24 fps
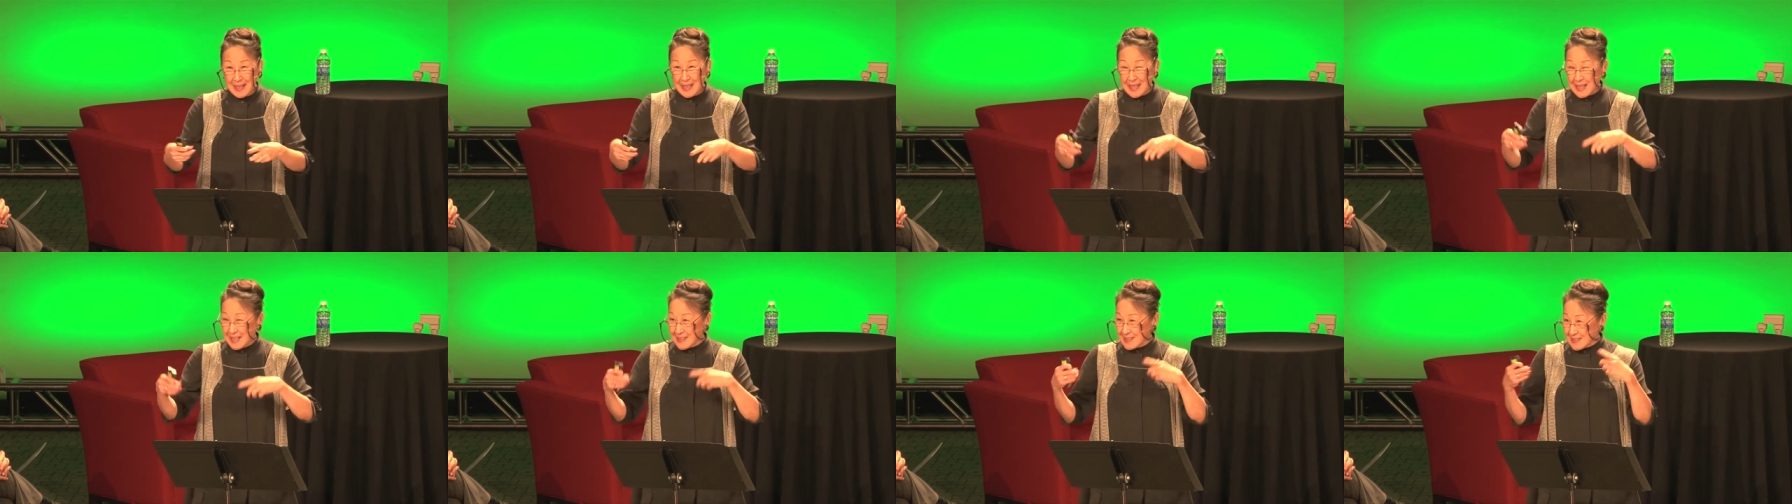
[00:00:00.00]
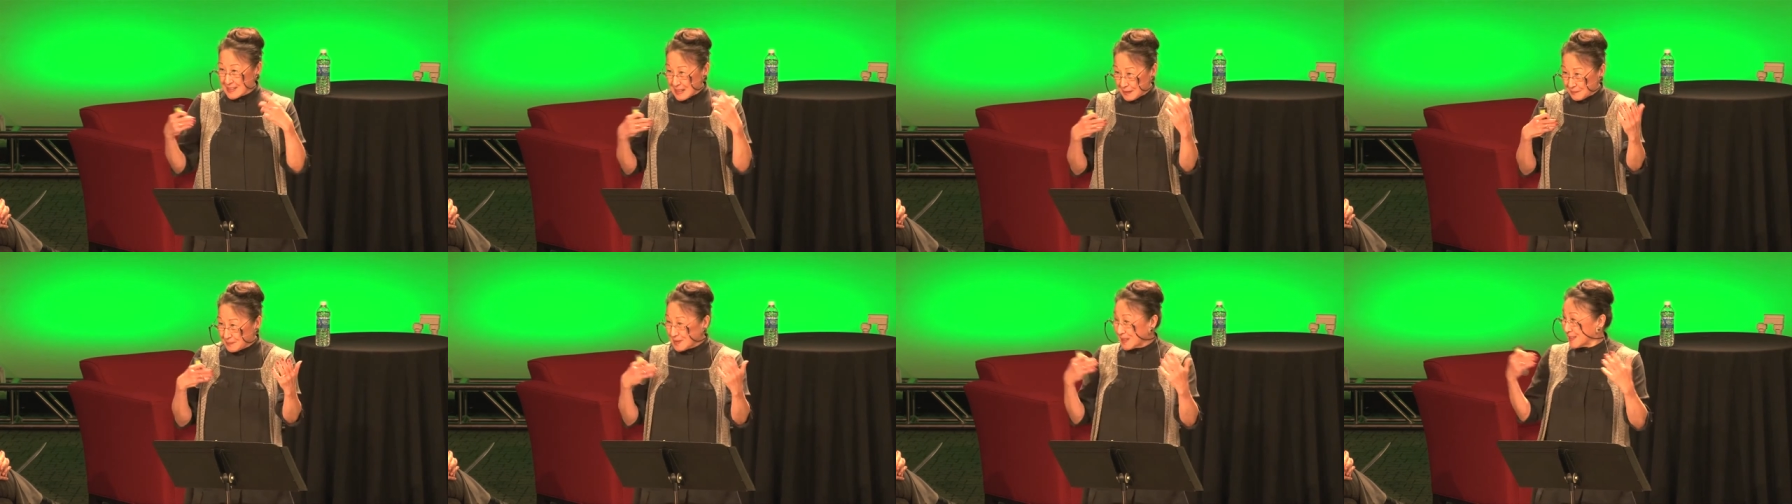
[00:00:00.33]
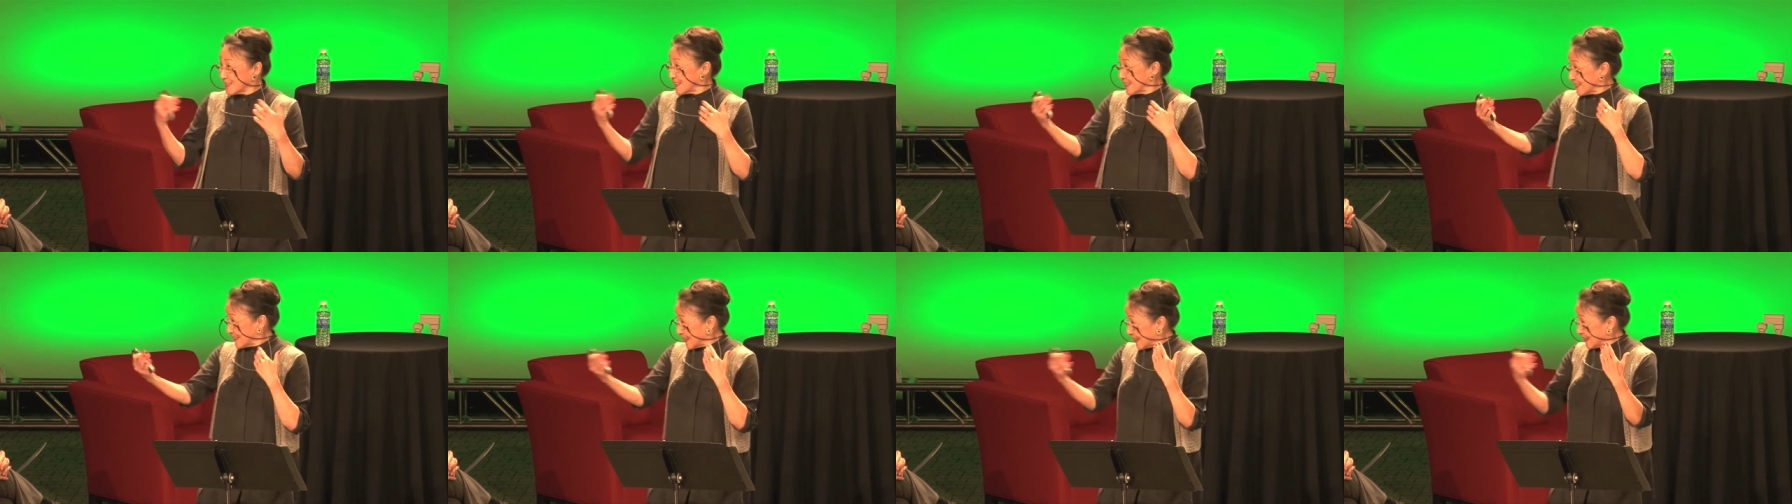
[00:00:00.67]
And sometimes,
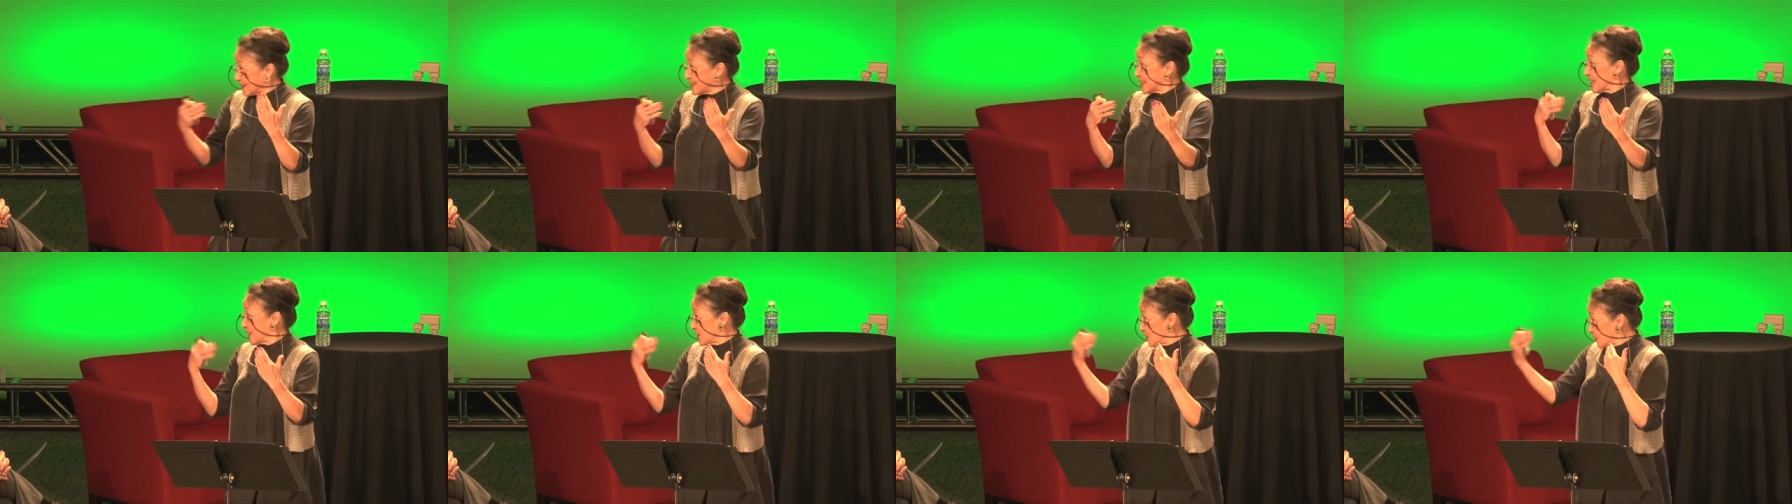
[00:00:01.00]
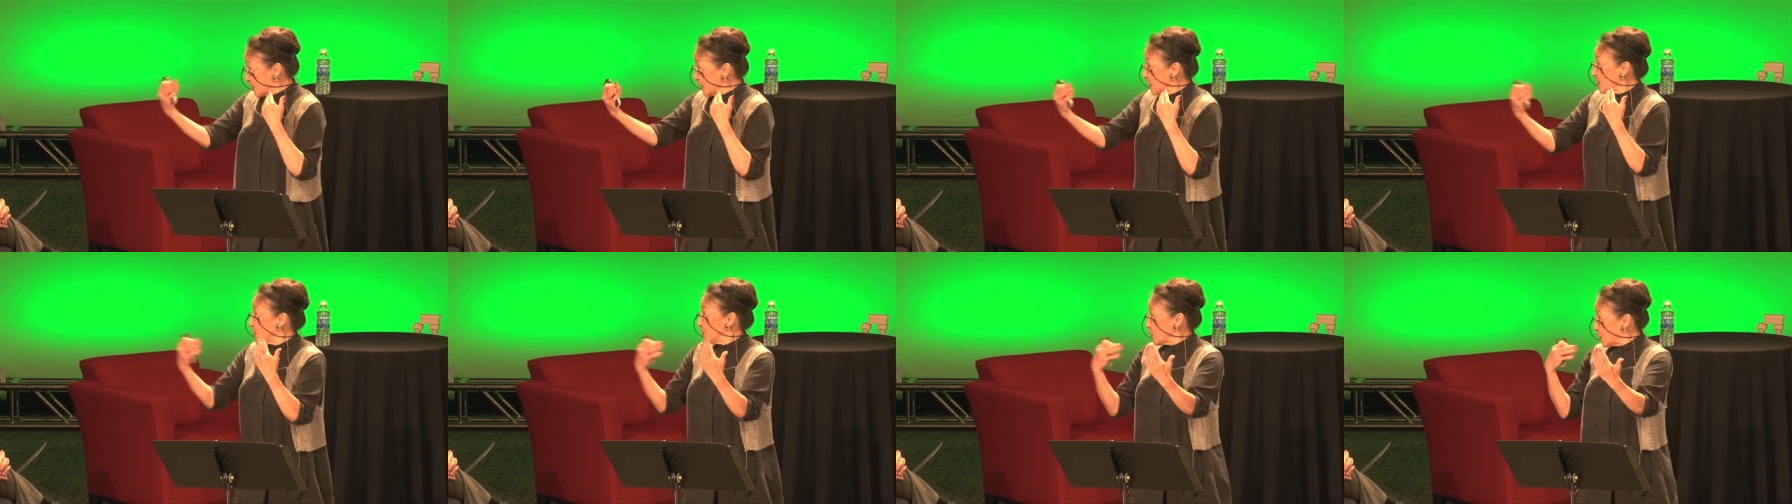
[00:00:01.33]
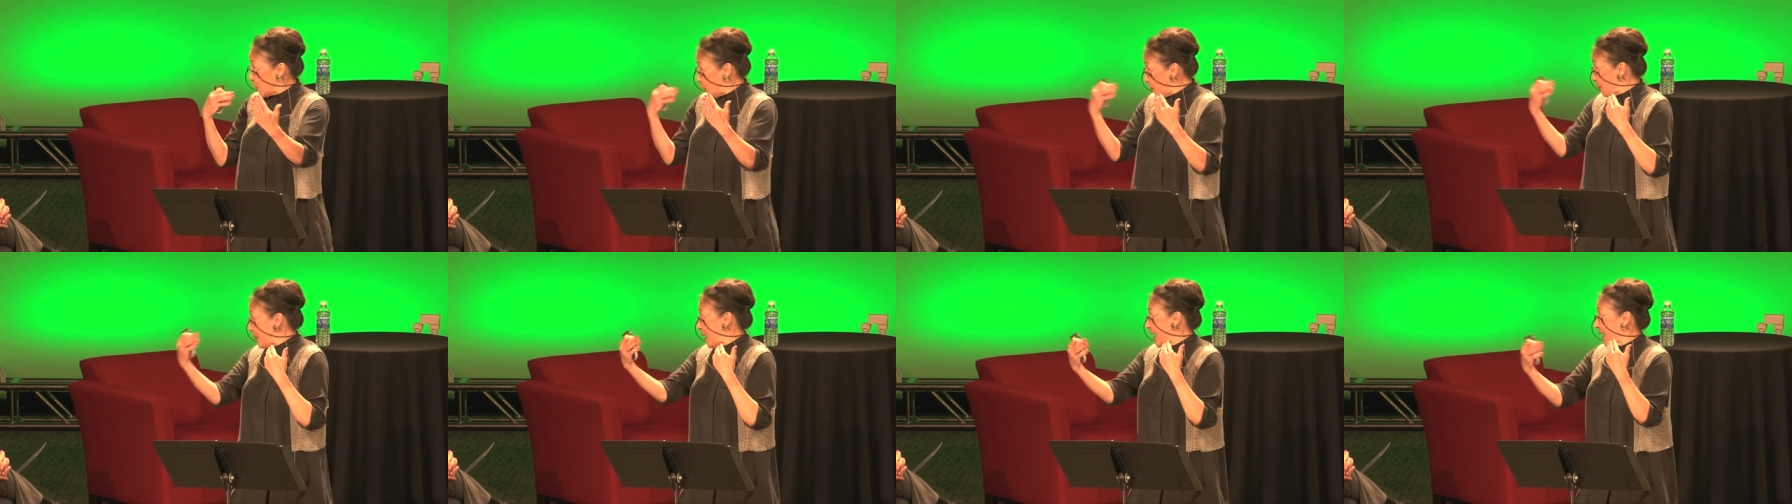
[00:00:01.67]
as I said, you
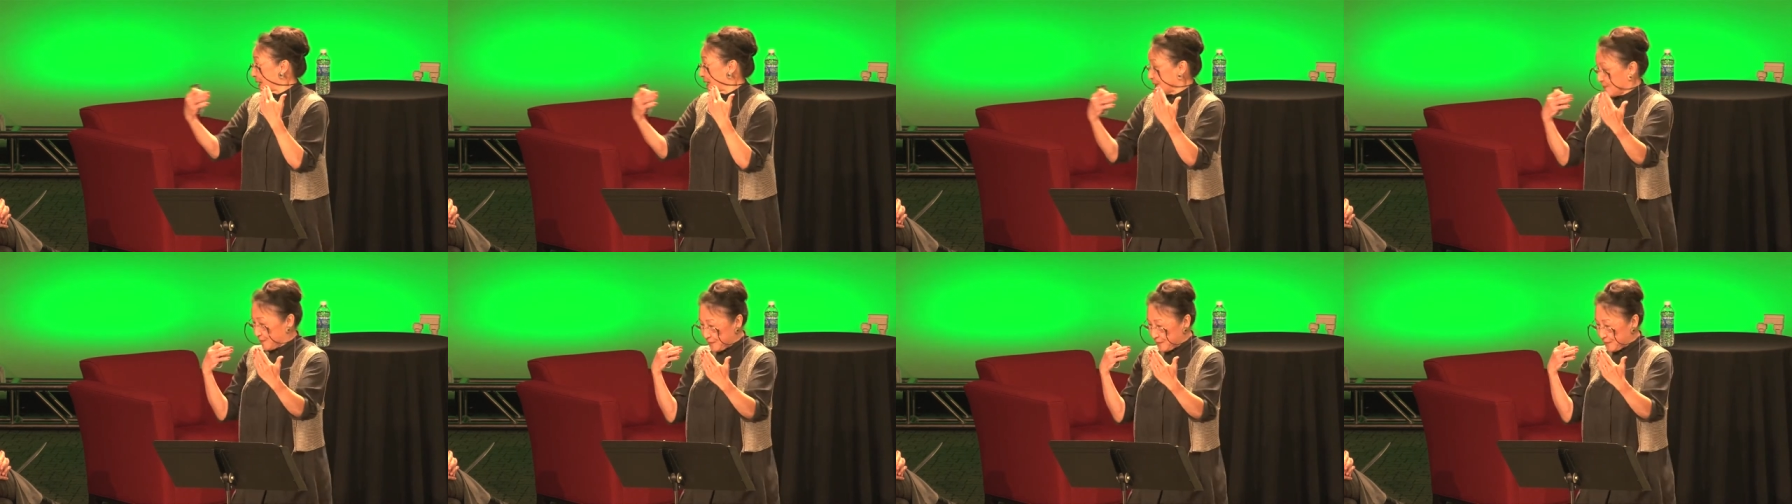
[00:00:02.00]
go back and